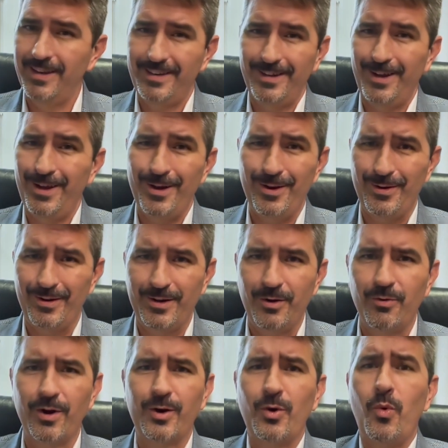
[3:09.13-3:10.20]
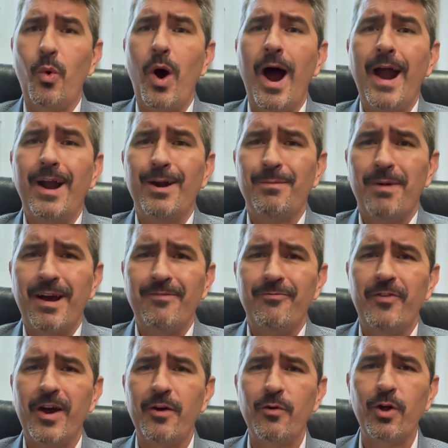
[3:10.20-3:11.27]
Dude, you're required by
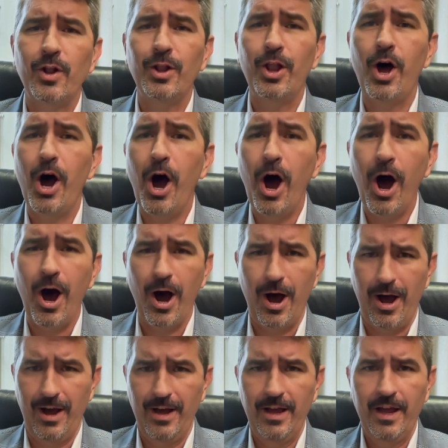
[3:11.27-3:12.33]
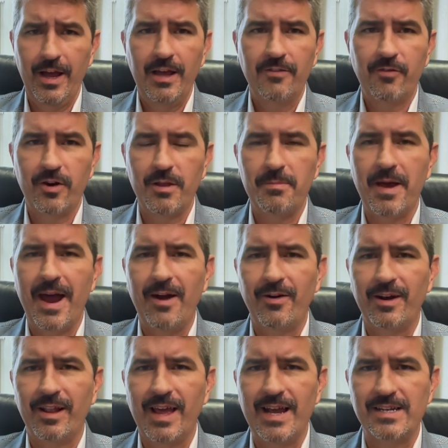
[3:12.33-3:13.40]
federal law for the
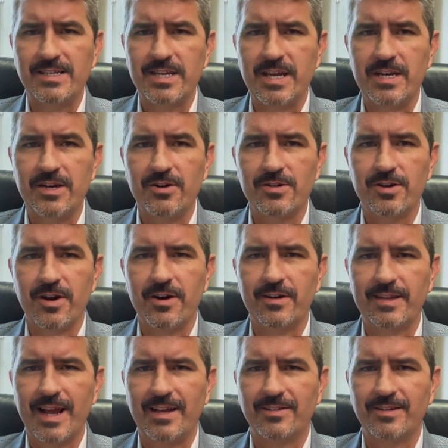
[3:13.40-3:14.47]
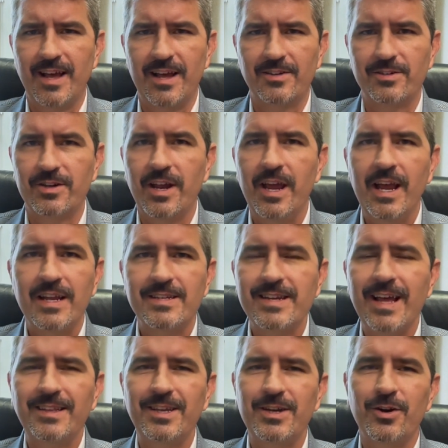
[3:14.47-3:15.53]
battery to last 10 years, $100,000. It's
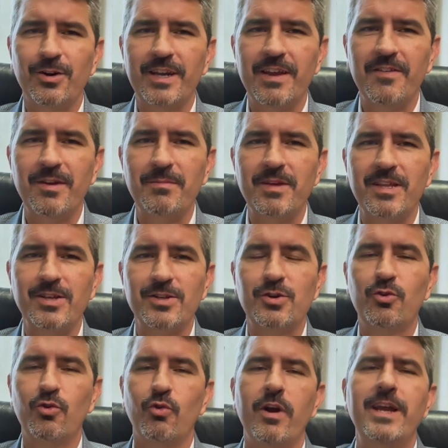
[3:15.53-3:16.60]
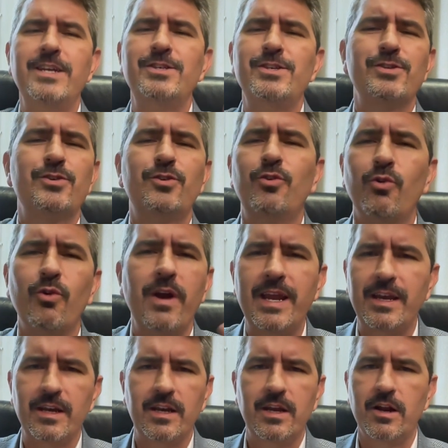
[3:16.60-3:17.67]
not that you're giving me this gracious, great,